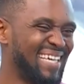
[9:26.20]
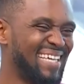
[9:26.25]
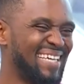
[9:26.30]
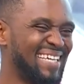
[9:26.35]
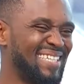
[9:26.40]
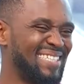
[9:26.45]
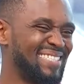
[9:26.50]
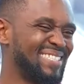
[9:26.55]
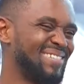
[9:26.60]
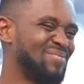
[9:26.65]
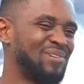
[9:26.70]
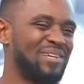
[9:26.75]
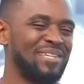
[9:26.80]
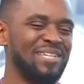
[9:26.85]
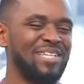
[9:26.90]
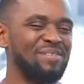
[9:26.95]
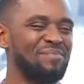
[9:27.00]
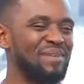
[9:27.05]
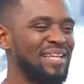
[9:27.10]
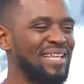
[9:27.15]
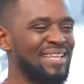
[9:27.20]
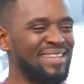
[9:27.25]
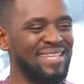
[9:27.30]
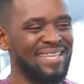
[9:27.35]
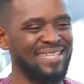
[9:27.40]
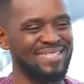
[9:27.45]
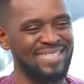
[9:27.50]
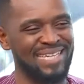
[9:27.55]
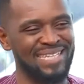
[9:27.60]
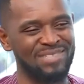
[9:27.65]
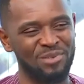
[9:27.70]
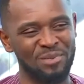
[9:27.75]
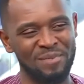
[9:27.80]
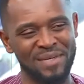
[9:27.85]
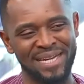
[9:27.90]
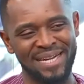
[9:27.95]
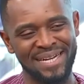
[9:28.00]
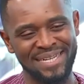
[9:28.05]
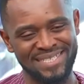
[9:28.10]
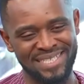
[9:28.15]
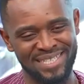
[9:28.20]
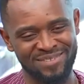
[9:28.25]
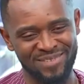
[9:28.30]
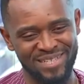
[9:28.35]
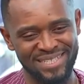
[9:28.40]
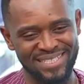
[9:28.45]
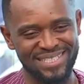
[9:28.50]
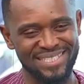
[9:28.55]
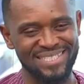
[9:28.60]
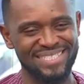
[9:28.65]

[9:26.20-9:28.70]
It's one of the many things that women are disadvantaged.